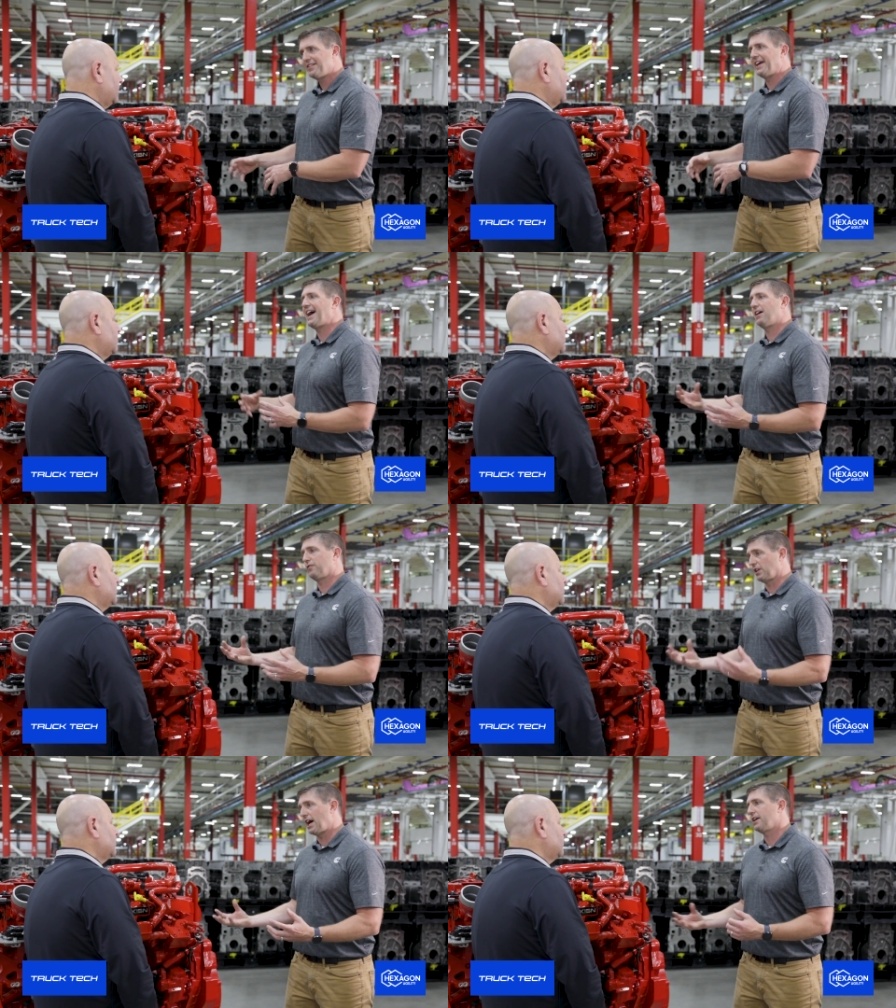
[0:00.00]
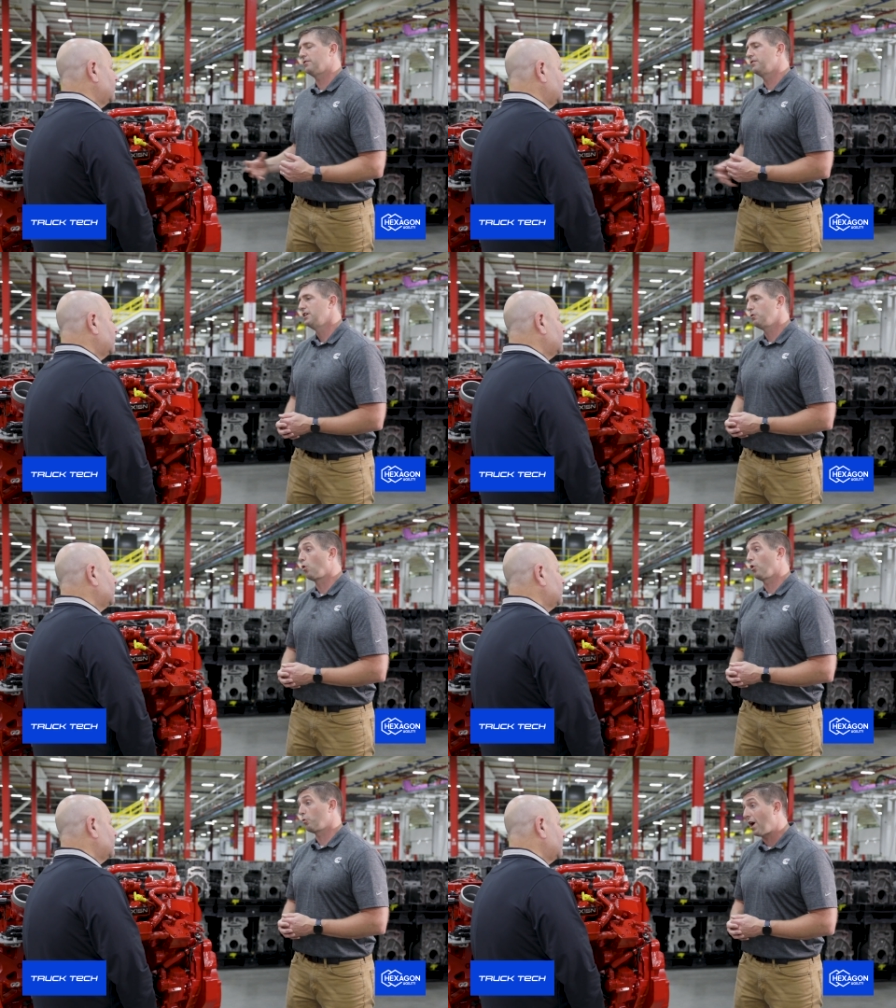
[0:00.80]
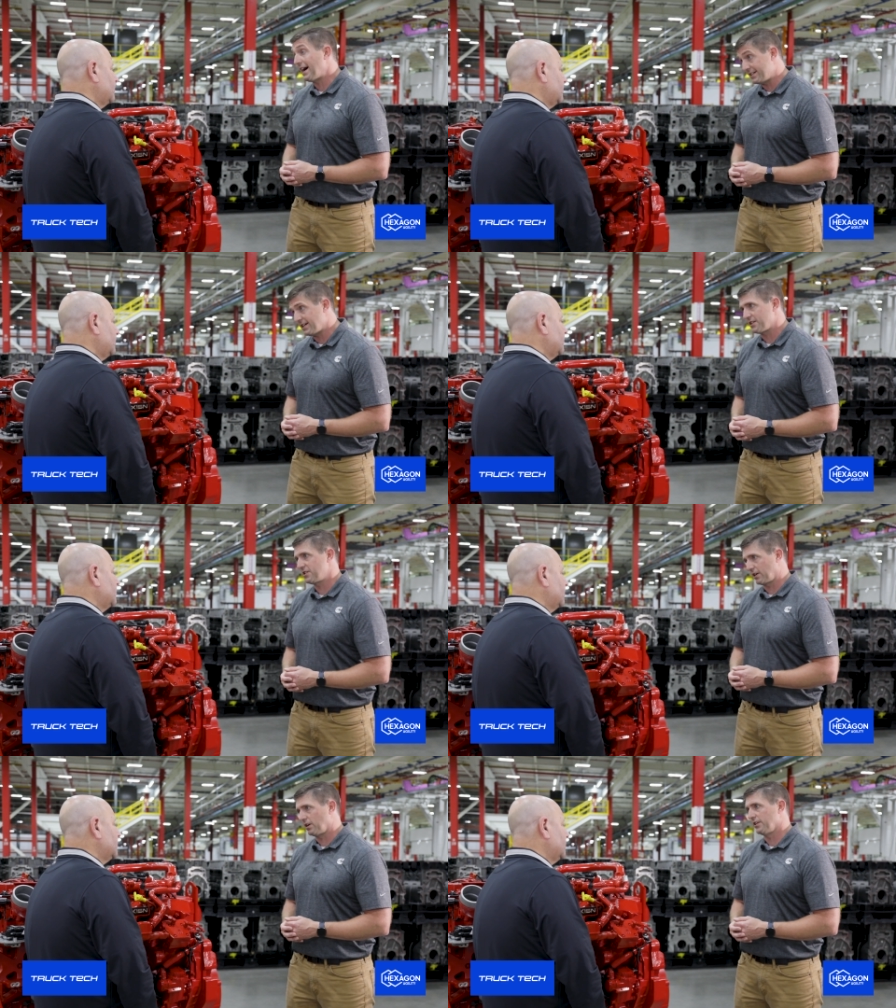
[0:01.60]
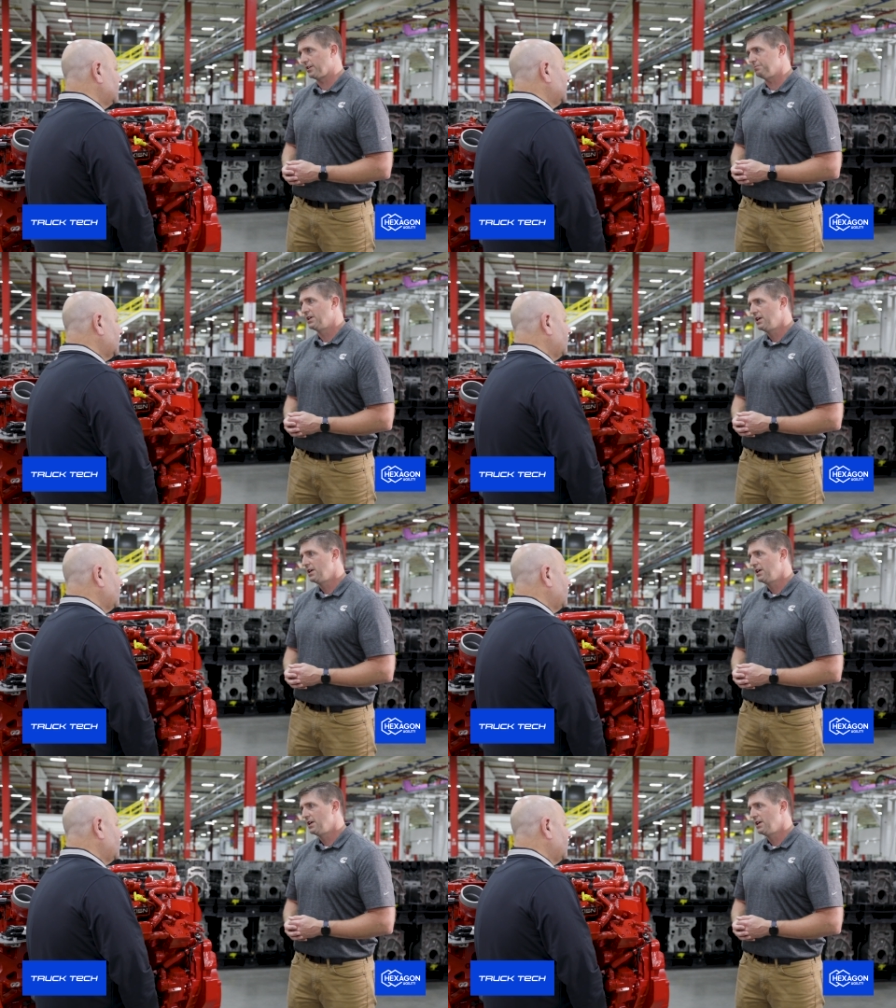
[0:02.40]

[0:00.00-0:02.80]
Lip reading: that have a lot of worldwide testing on them.